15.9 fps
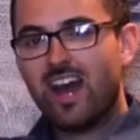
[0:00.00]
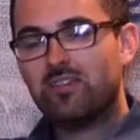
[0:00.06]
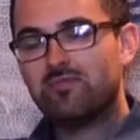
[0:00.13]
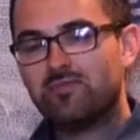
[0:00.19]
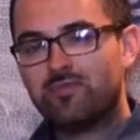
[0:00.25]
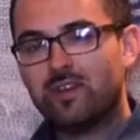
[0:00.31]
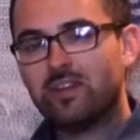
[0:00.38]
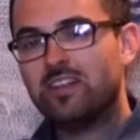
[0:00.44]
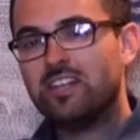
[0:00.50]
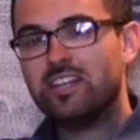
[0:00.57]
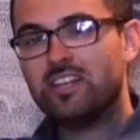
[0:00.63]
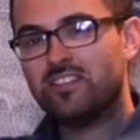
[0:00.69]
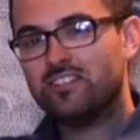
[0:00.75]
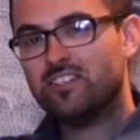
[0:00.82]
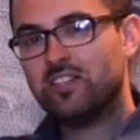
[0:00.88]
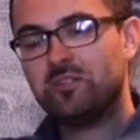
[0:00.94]
And finally,
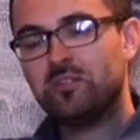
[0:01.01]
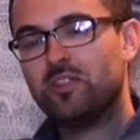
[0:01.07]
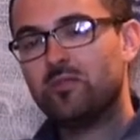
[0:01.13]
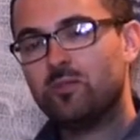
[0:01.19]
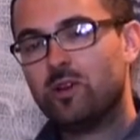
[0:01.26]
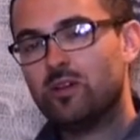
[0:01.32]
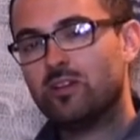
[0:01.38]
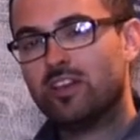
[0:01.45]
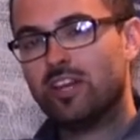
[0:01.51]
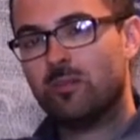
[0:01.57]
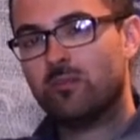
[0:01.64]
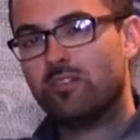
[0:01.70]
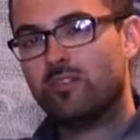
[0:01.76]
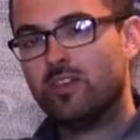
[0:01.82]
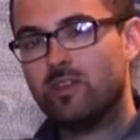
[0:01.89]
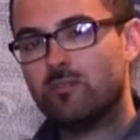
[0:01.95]
continuing the World Cup
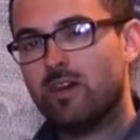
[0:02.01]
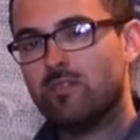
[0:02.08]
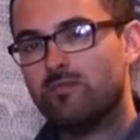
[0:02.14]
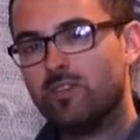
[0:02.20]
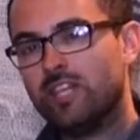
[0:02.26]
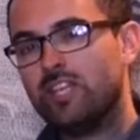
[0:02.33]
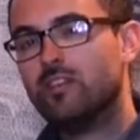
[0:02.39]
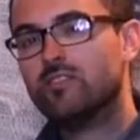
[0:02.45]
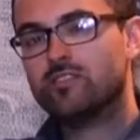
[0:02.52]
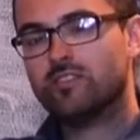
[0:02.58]
theme, a video